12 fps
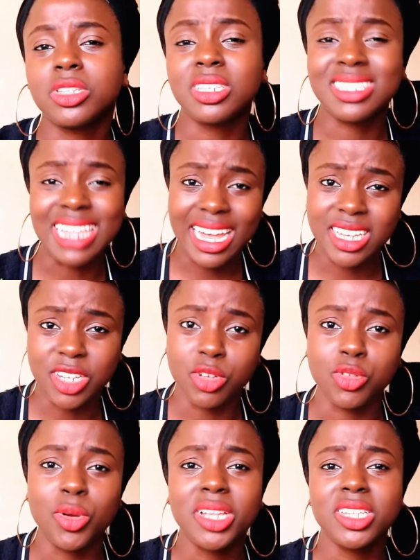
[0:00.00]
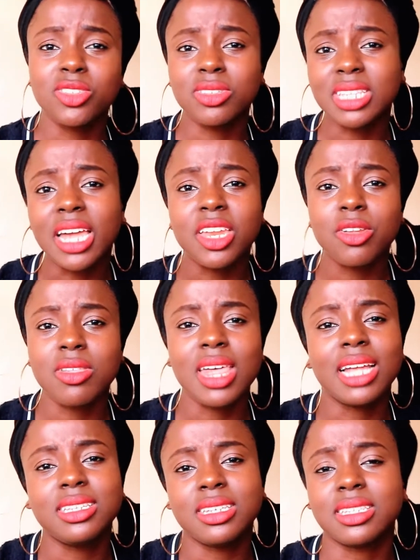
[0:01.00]
Start in your 20s or start in your
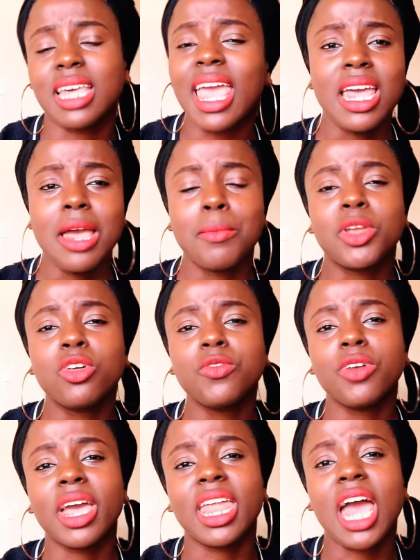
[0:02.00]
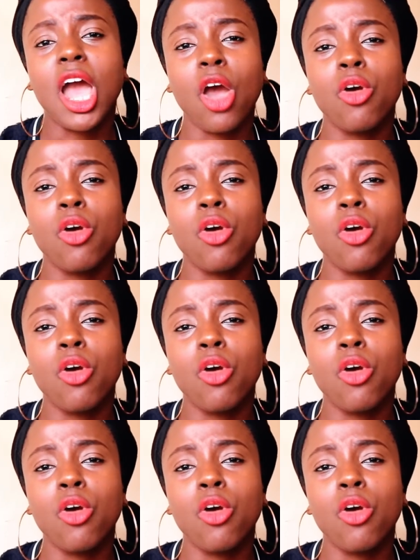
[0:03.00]
30s? But don't forget, how